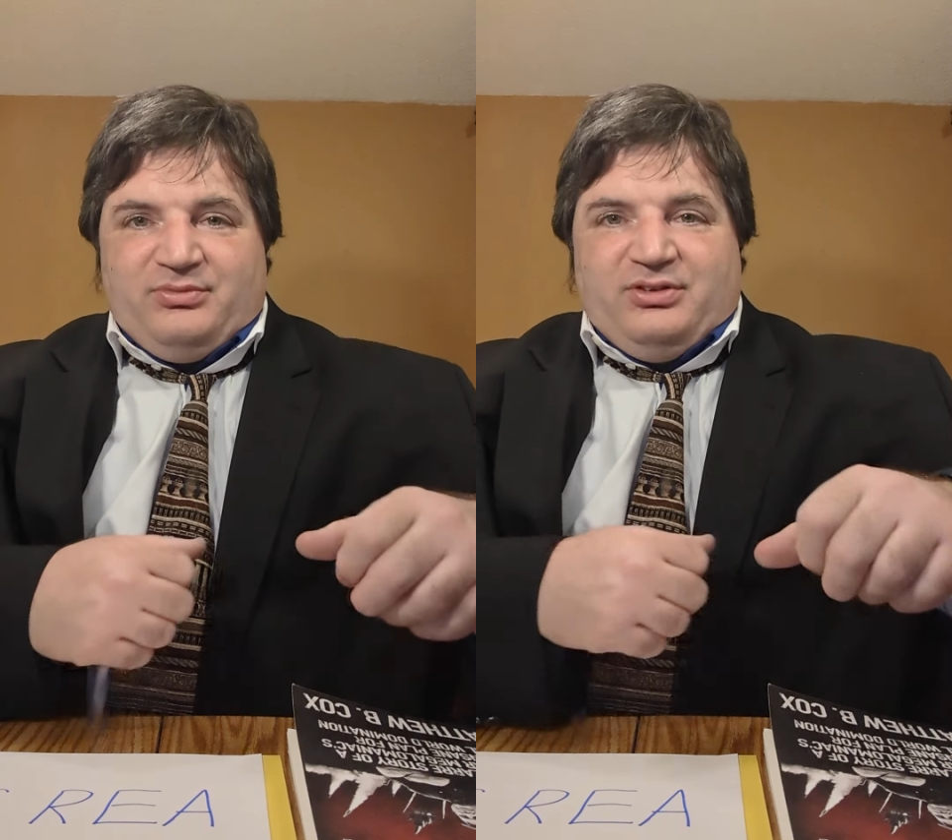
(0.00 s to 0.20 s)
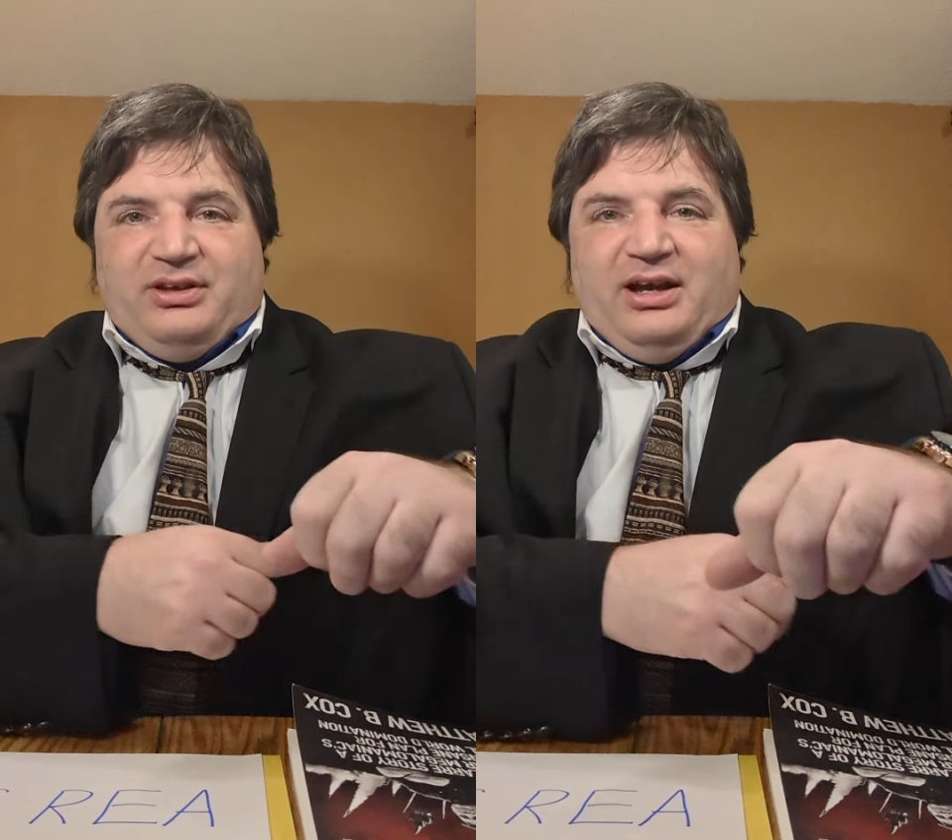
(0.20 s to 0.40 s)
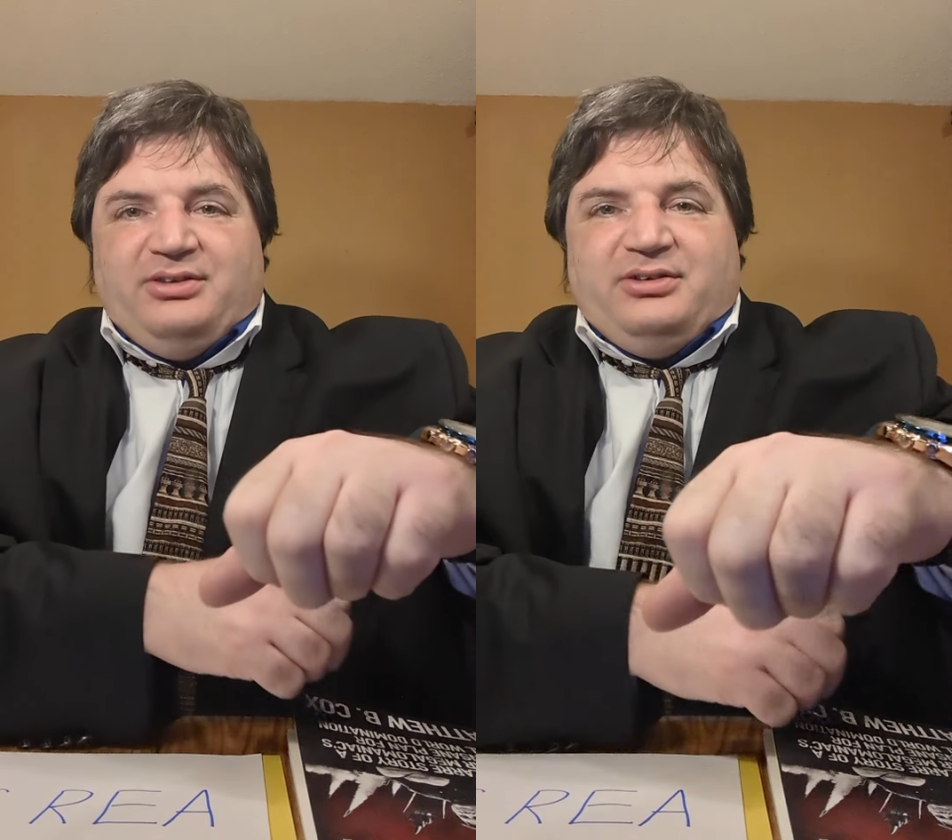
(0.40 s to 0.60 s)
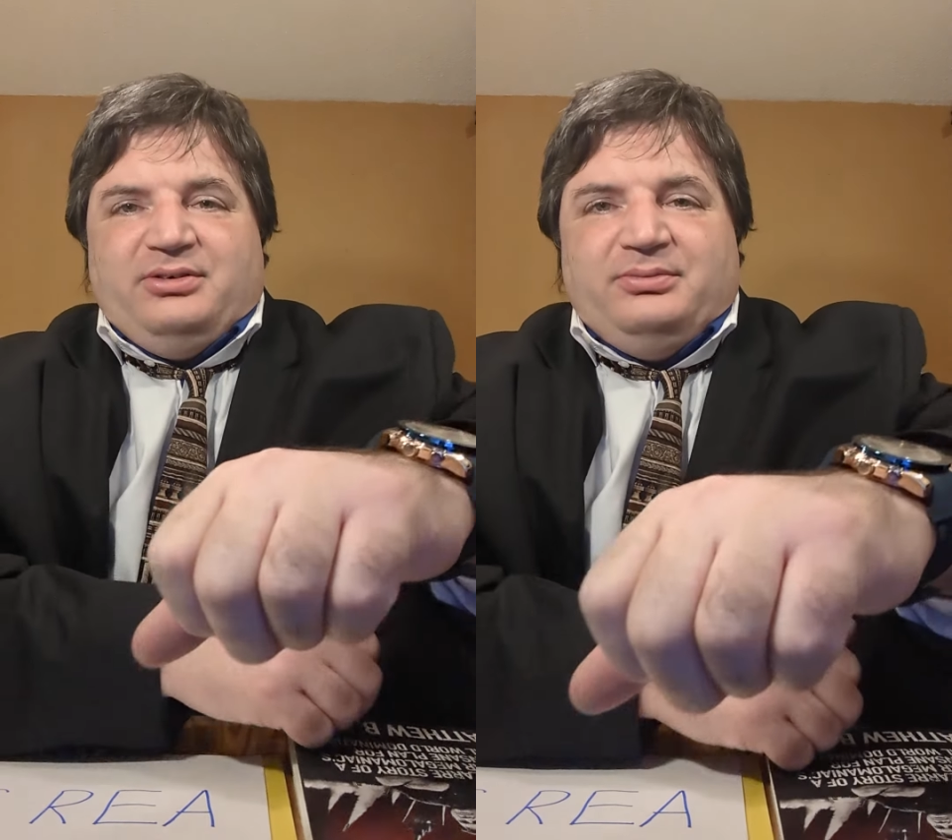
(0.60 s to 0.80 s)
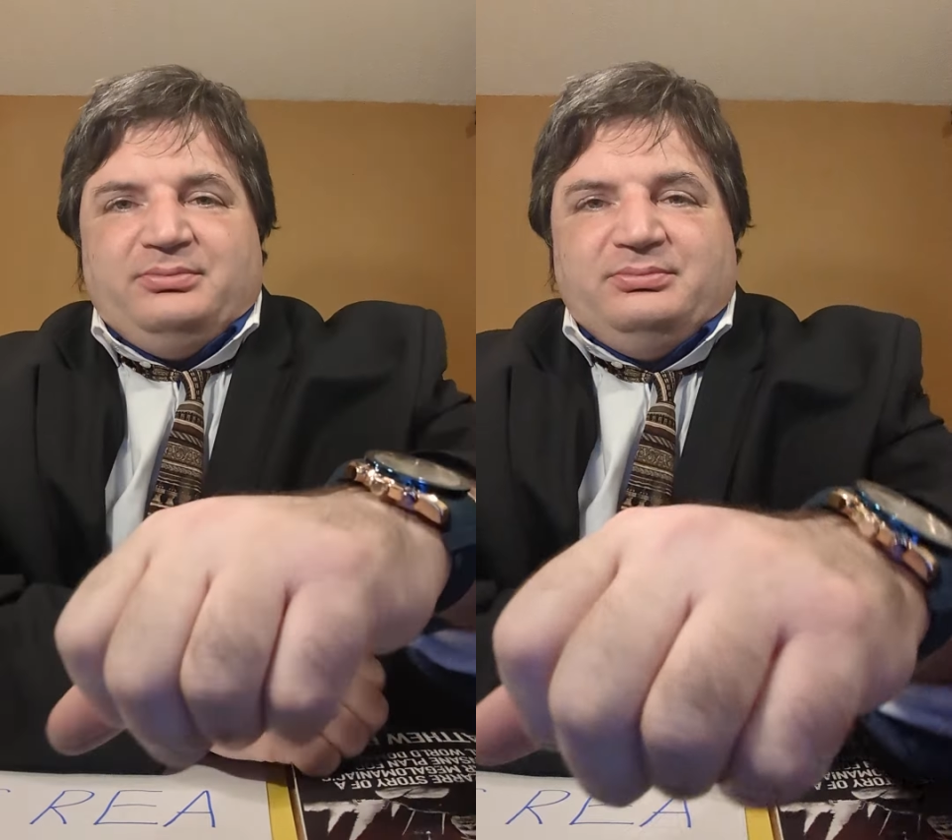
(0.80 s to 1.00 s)

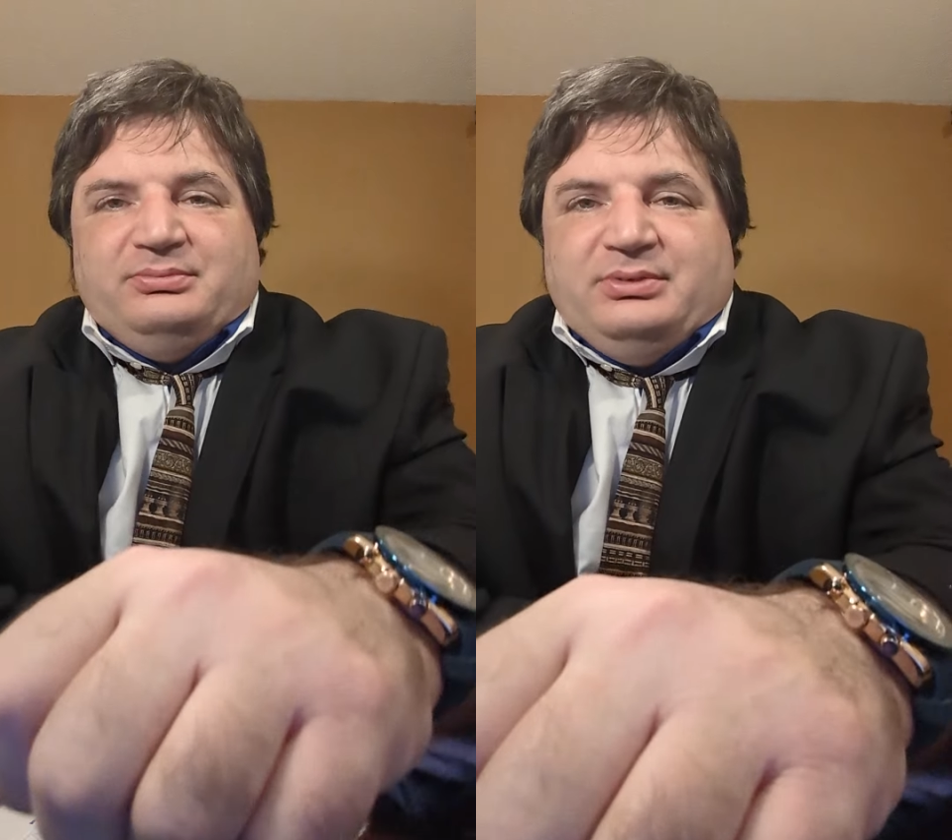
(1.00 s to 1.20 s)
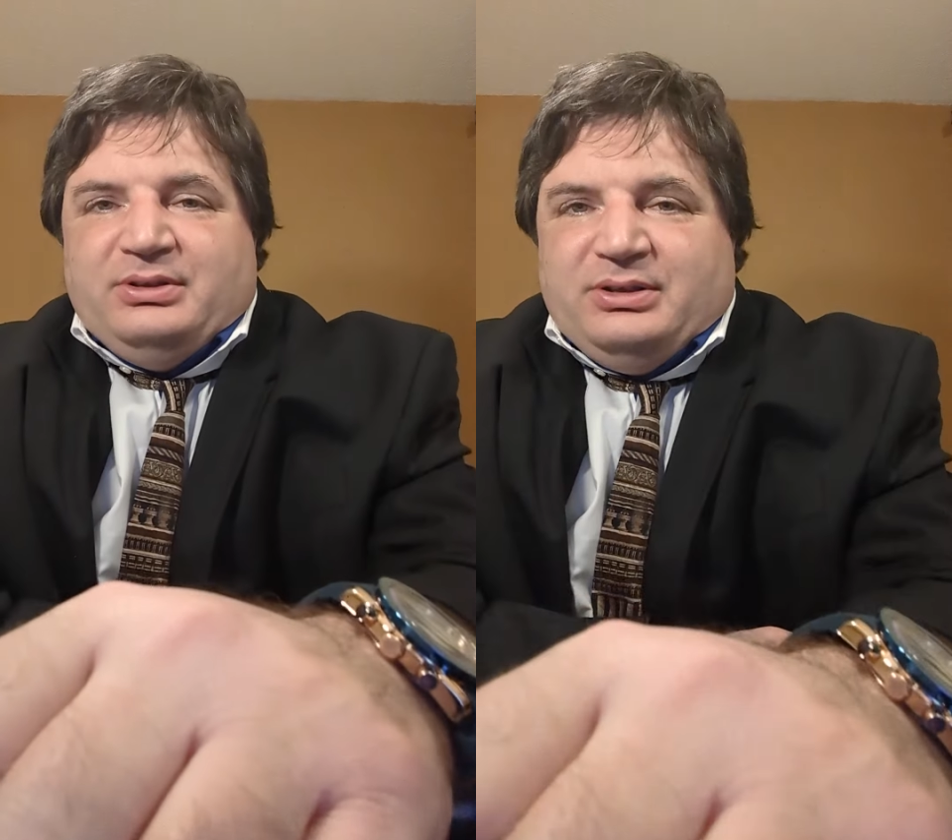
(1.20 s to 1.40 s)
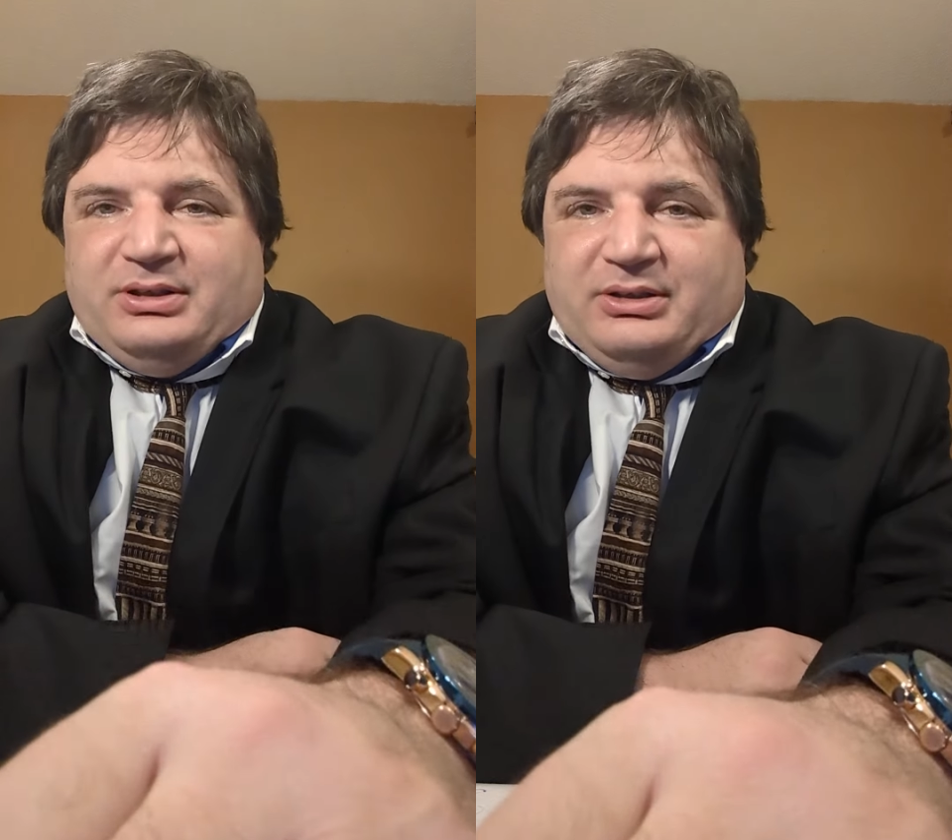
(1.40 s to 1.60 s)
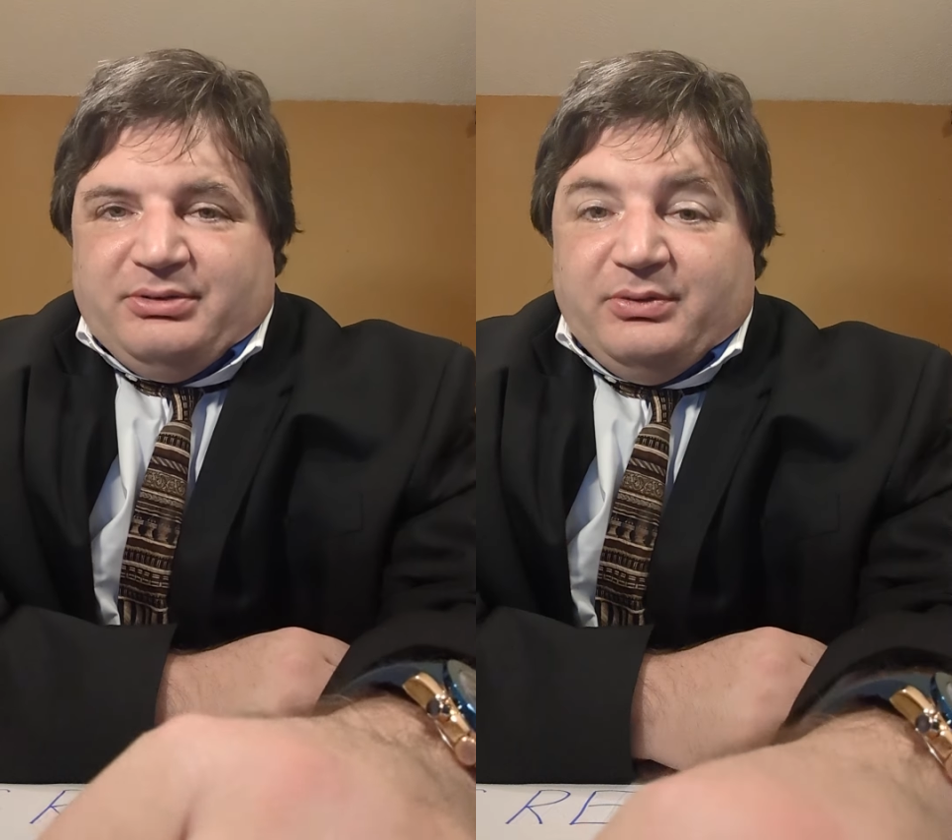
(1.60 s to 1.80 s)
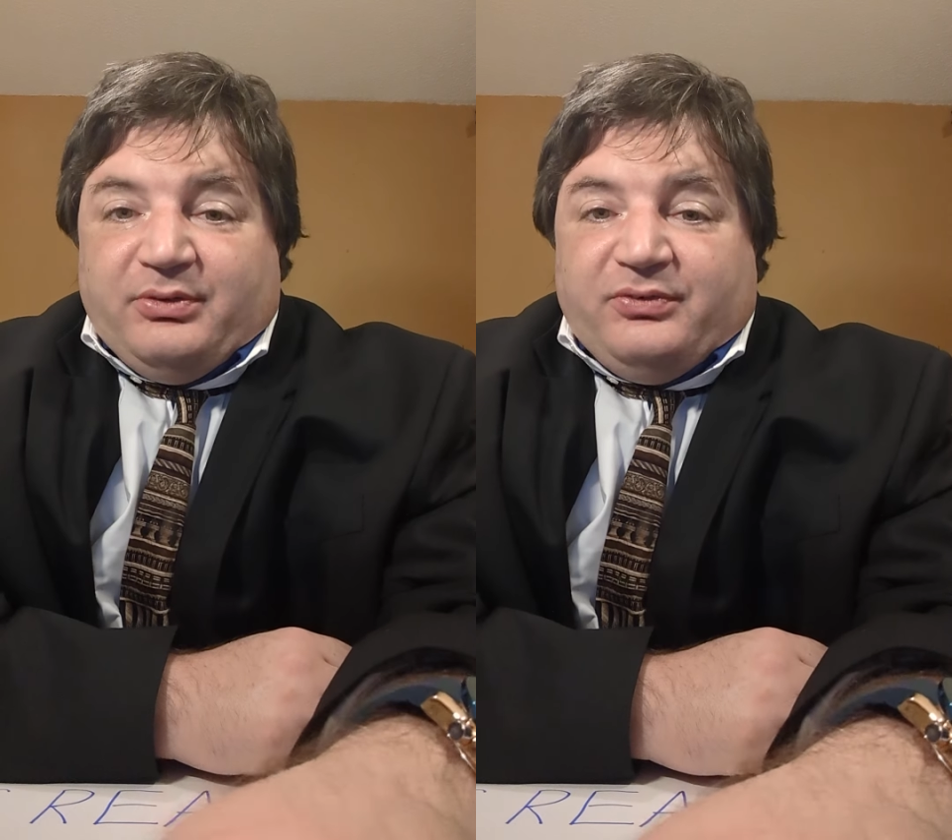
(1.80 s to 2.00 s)
Together,
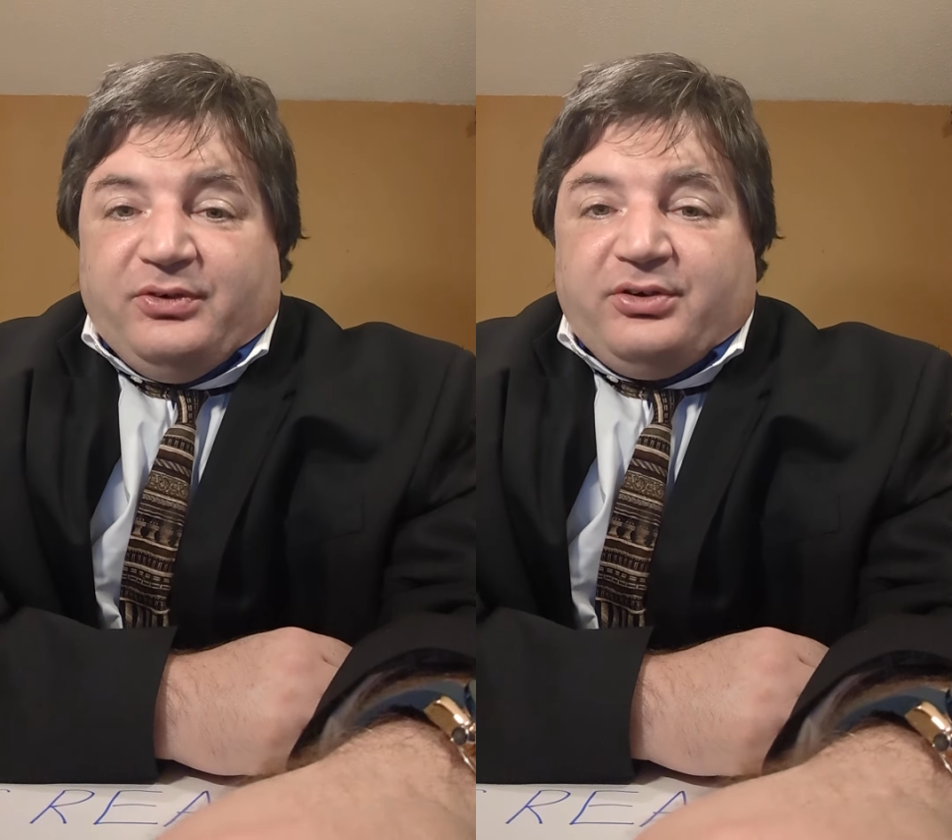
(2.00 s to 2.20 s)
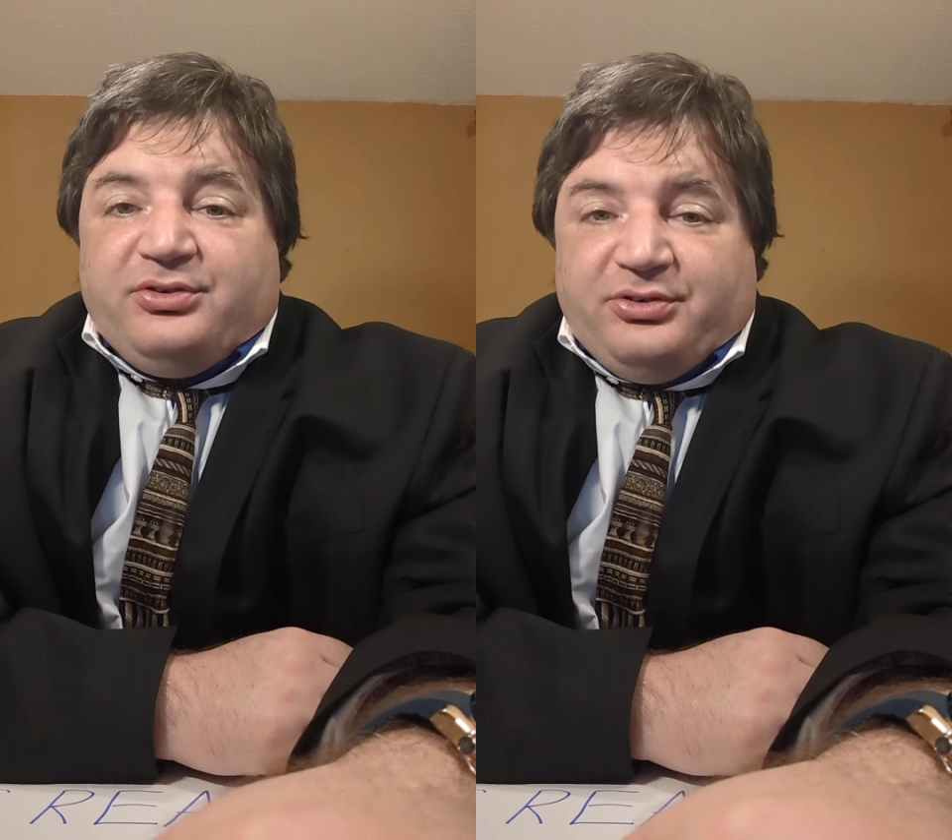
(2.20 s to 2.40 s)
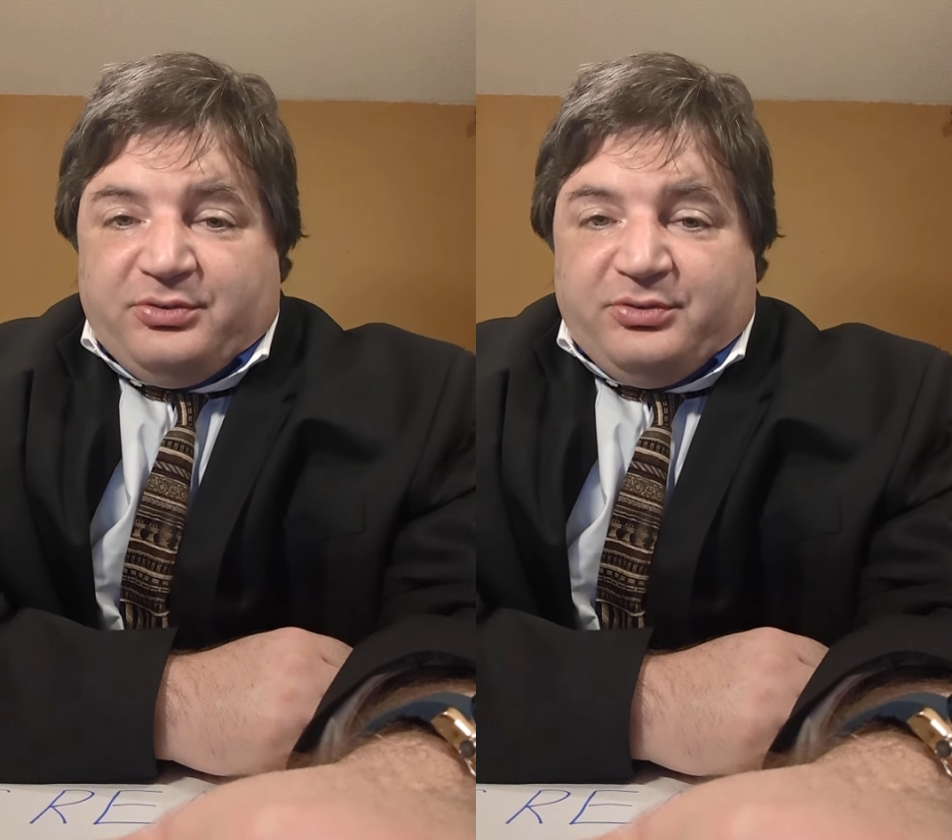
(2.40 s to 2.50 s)
we will force